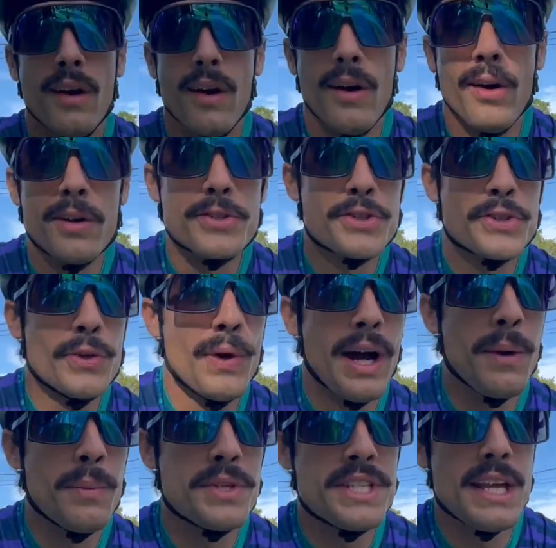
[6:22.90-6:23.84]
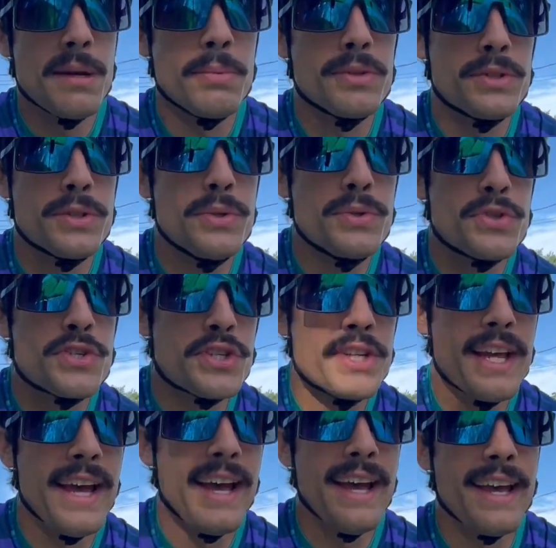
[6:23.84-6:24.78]
Also, I was able to
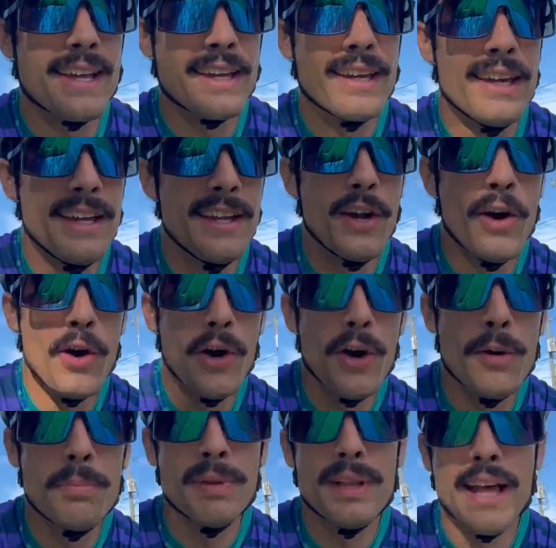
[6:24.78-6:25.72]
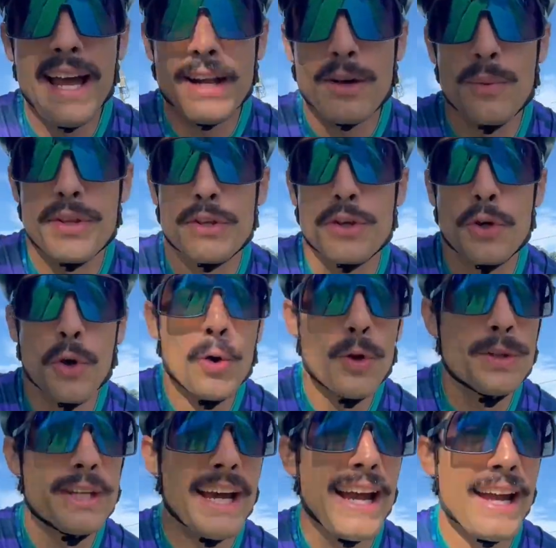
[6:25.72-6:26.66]
snag an all black with
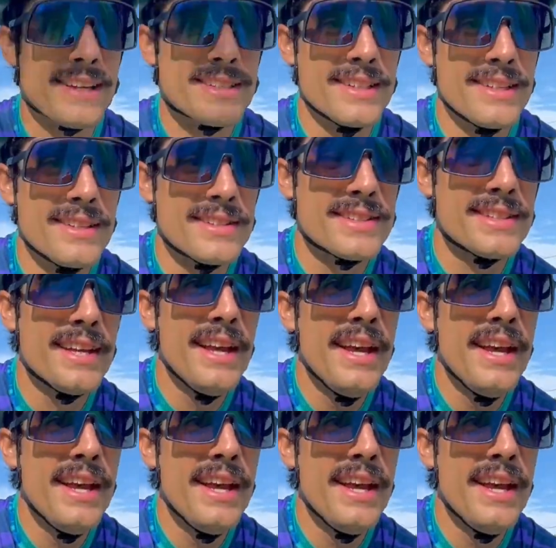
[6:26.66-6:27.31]
gold accents